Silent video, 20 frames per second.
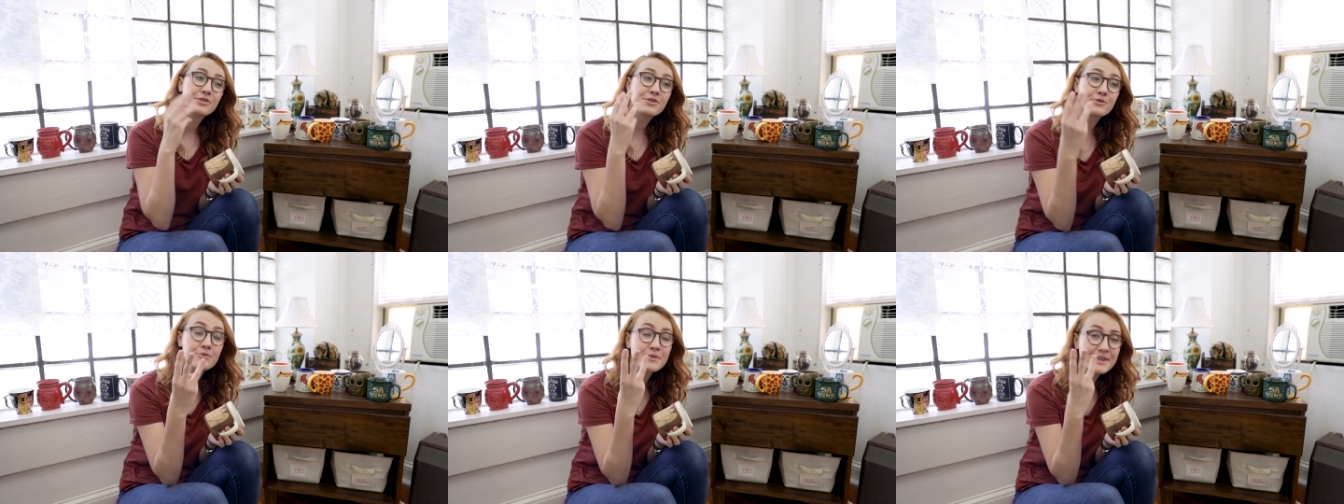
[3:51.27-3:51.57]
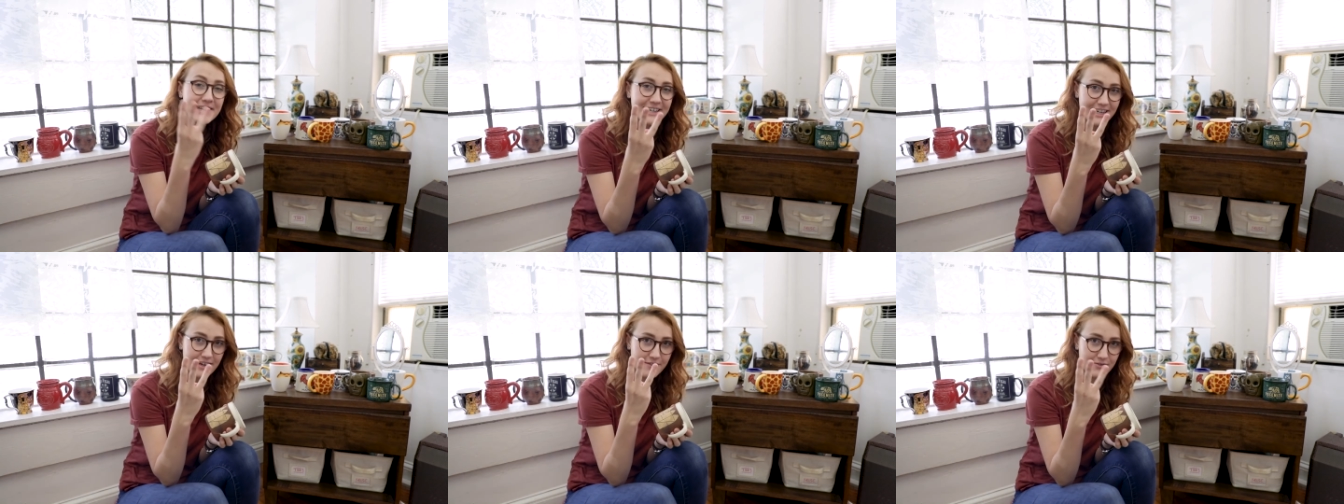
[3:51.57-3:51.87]

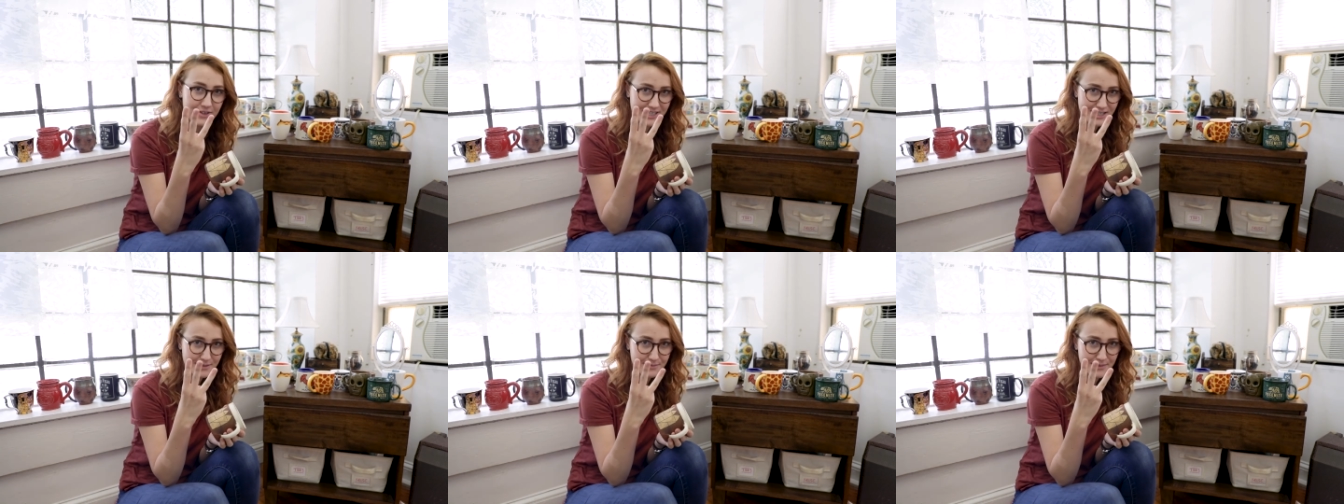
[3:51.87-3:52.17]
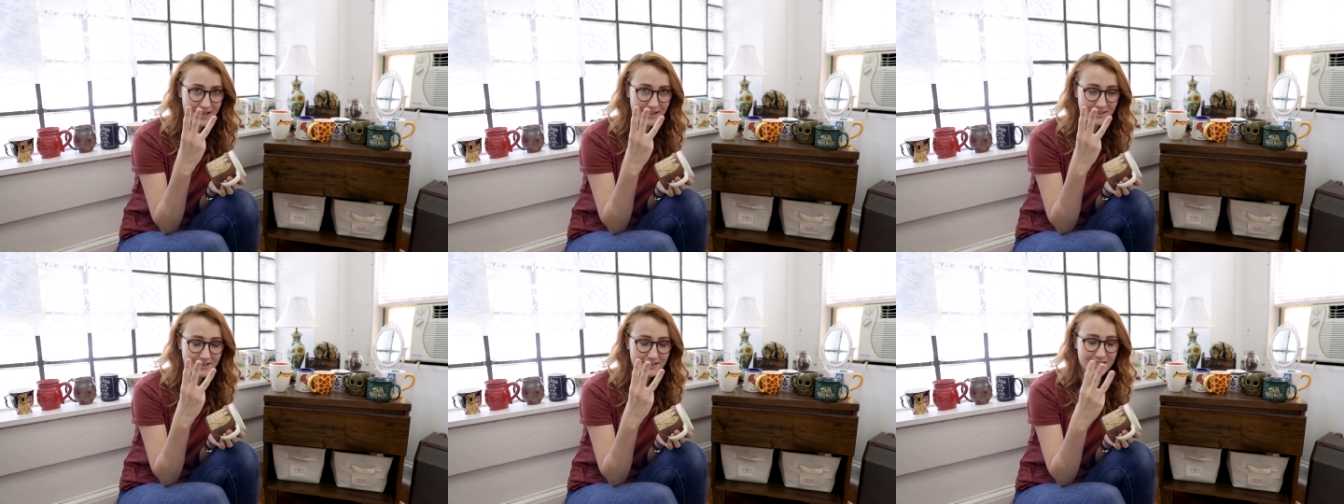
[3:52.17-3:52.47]
3 of this
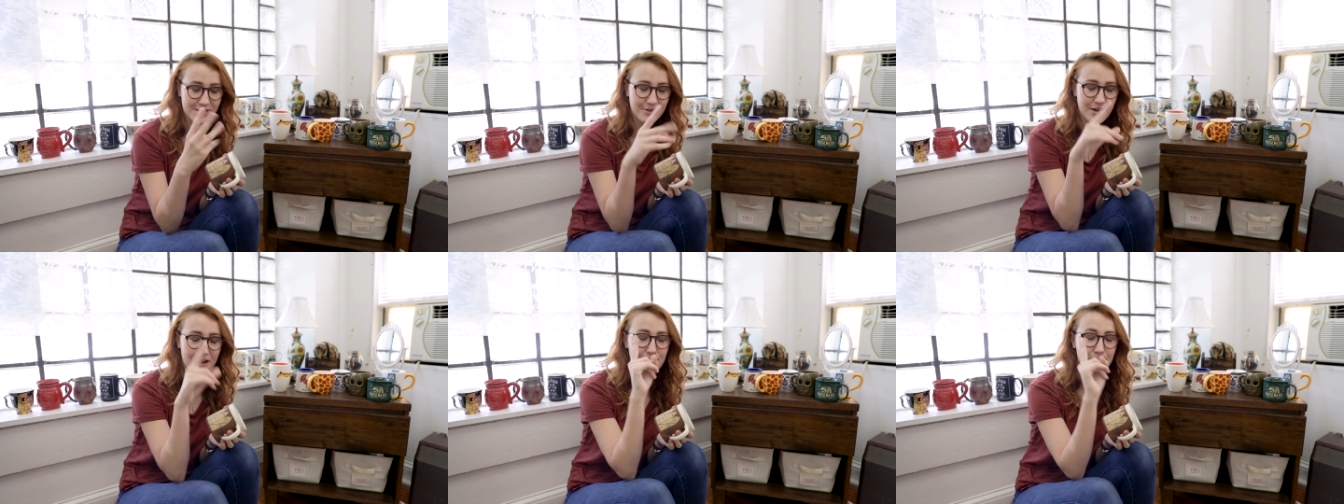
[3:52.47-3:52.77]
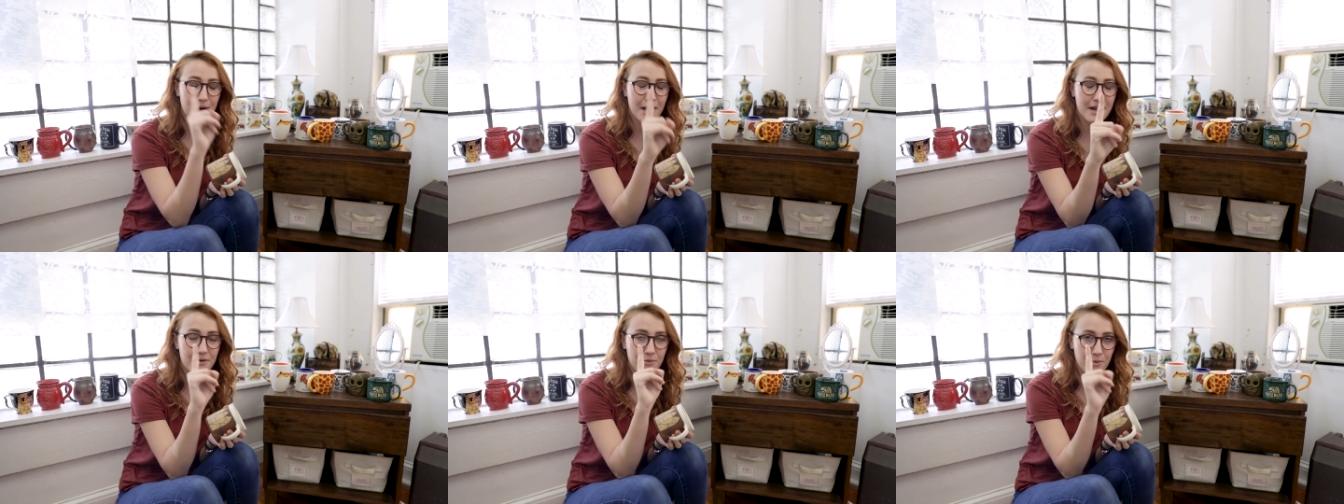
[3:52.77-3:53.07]
mug. So I
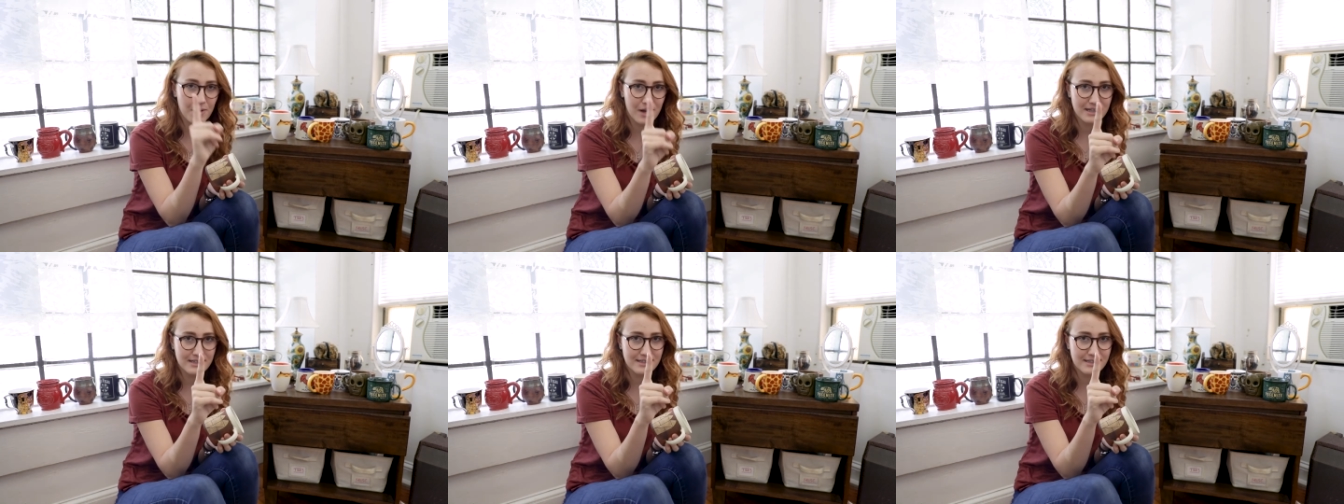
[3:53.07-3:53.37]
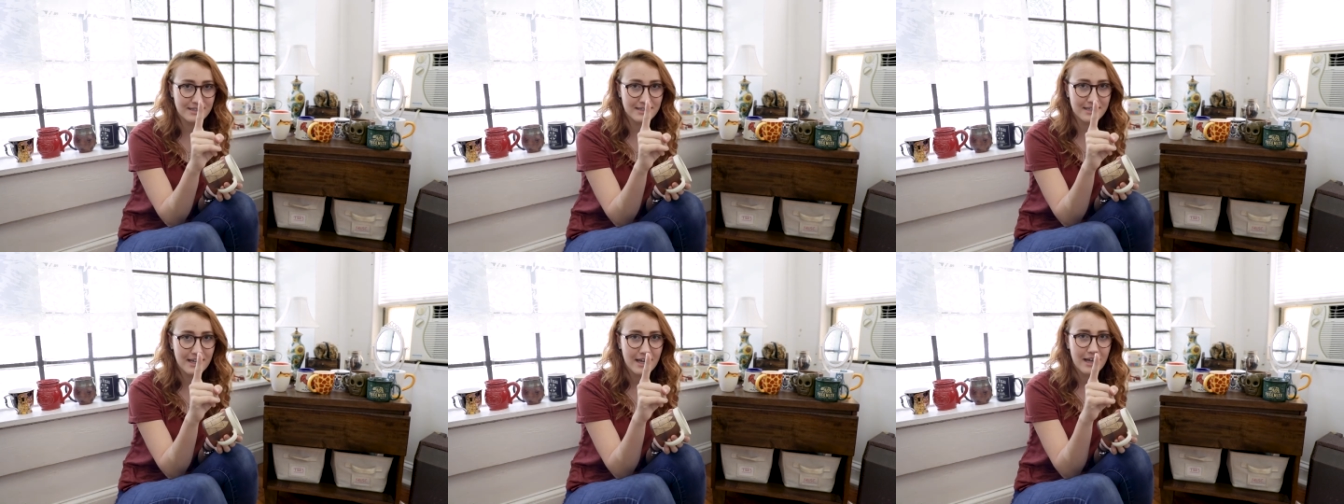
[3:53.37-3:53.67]
bought it
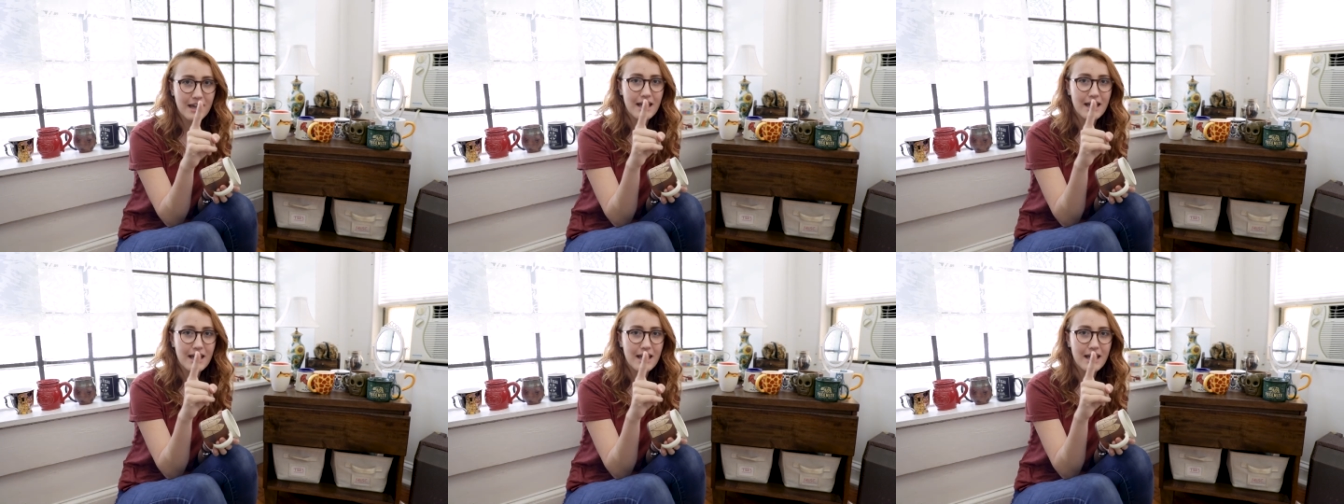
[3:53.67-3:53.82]
once